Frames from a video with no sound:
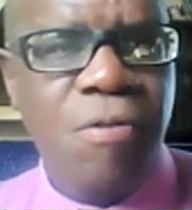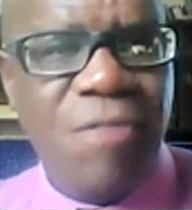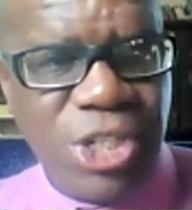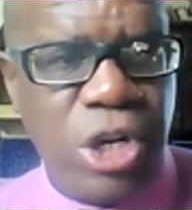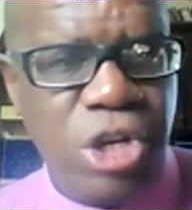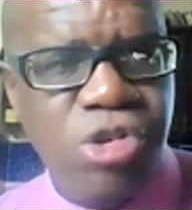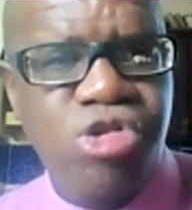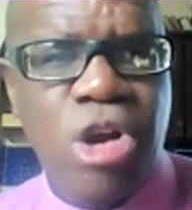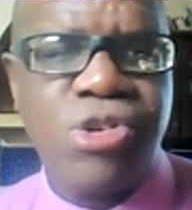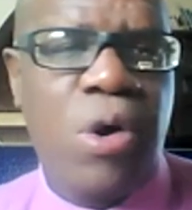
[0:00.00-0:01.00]
physical
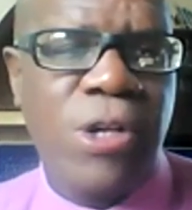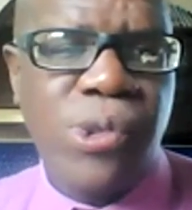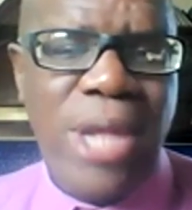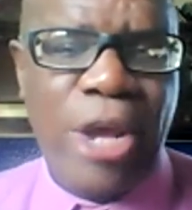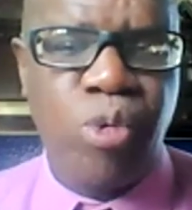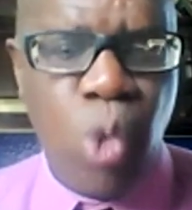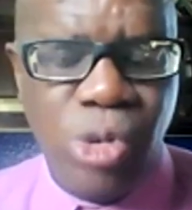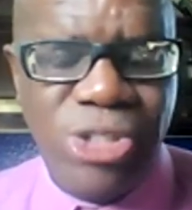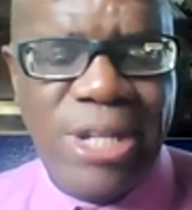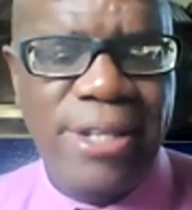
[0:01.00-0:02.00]
infrastructure, also like
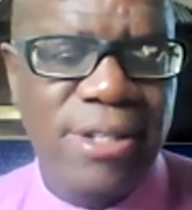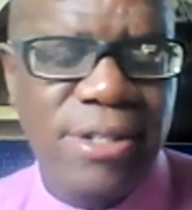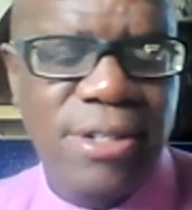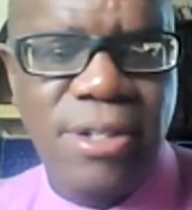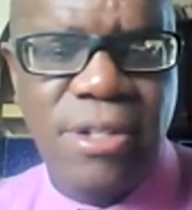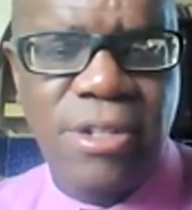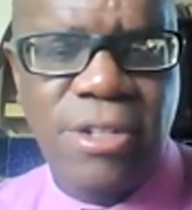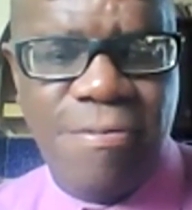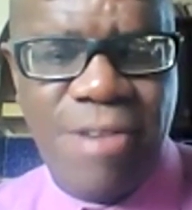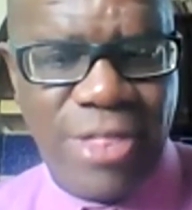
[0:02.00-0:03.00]
roads and
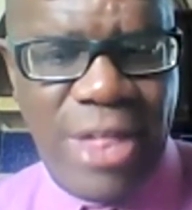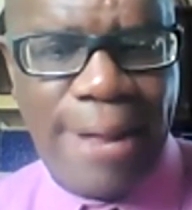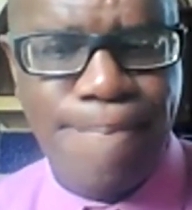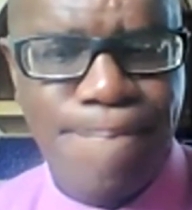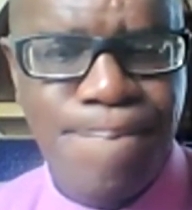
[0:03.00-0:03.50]
stuff like that.